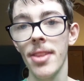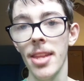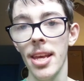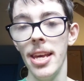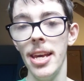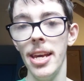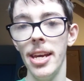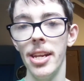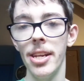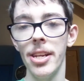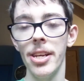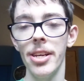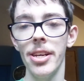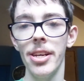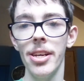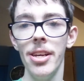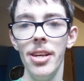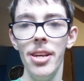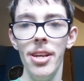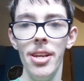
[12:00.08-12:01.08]
and
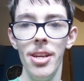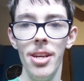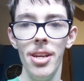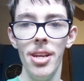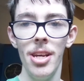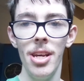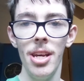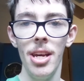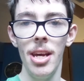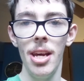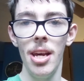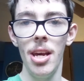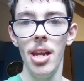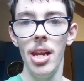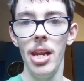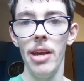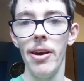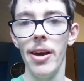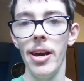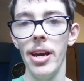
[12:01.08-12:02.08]

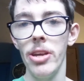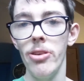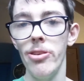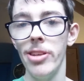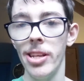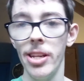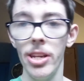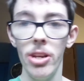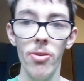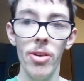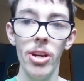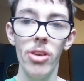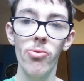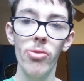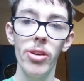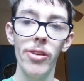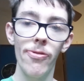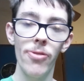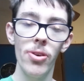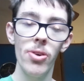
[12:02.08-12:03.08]
now I use a new
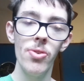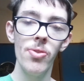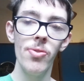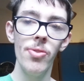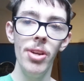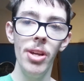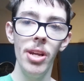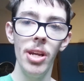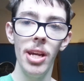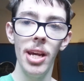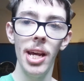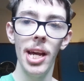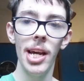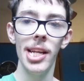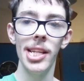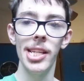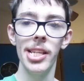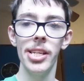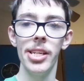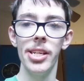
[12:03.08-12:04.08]
Android phone
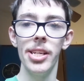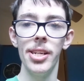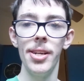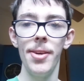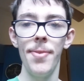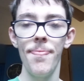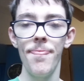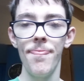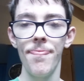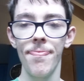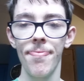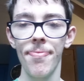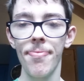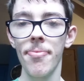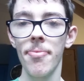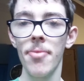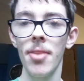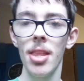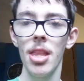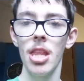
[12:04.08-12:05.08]
as
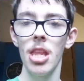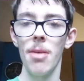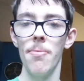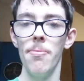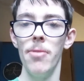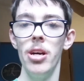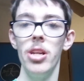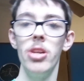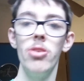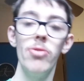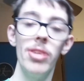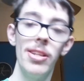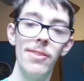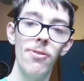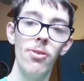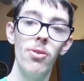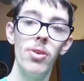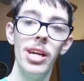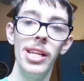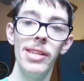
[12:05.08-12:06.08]
my newest
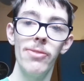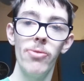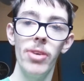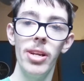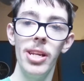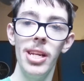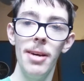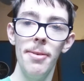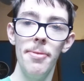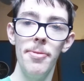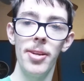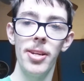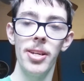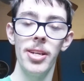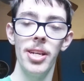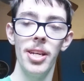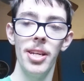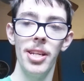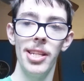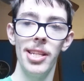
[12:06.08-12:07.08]
phone as of right now
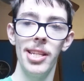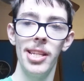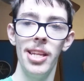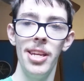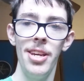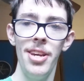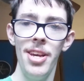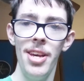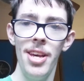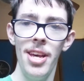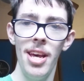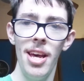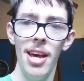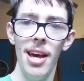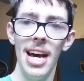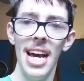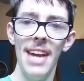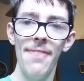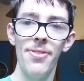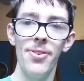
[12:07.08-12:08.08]
because
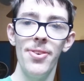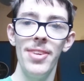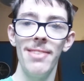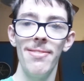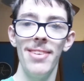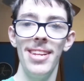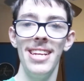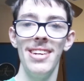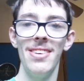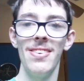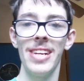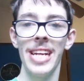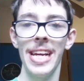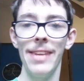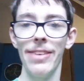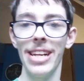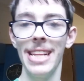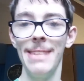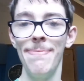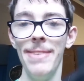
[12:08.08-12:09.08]
iPhones right now are kind
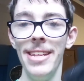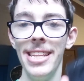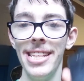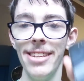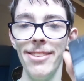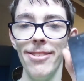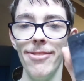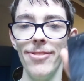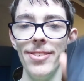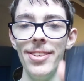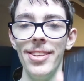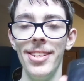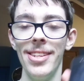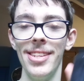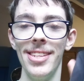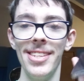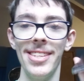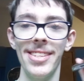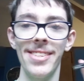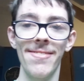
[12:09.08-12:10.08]
of expensive,
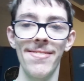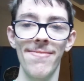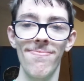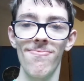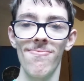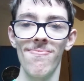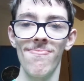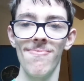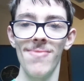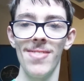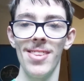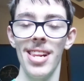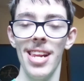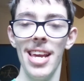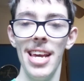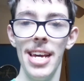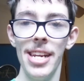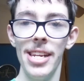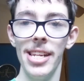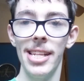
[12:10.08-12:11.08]
and
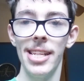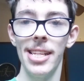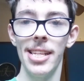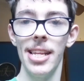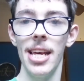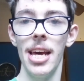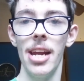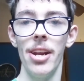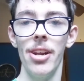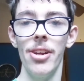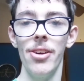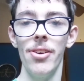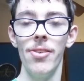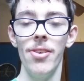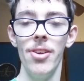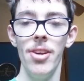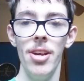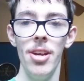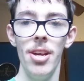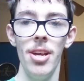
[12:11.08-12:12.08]
I don't know.
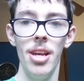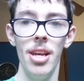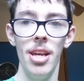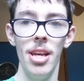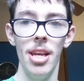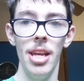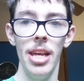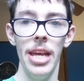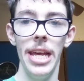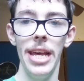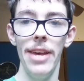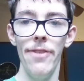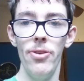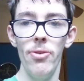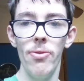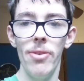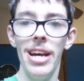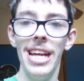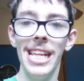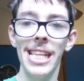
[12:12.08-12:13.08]
If
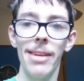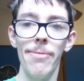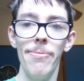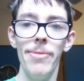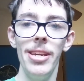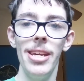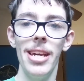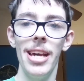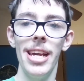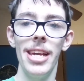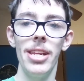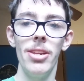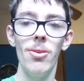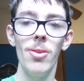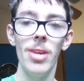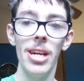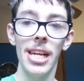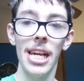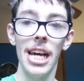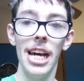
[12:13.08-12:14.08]
you're asking me, I do
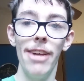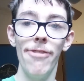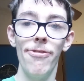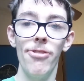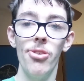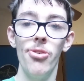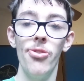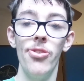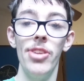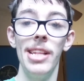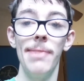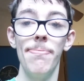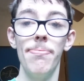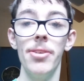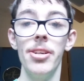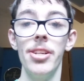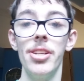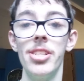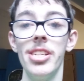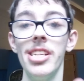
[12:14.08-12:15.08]
like iPhones,
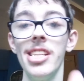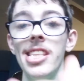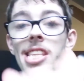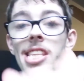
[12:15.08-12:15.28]
but just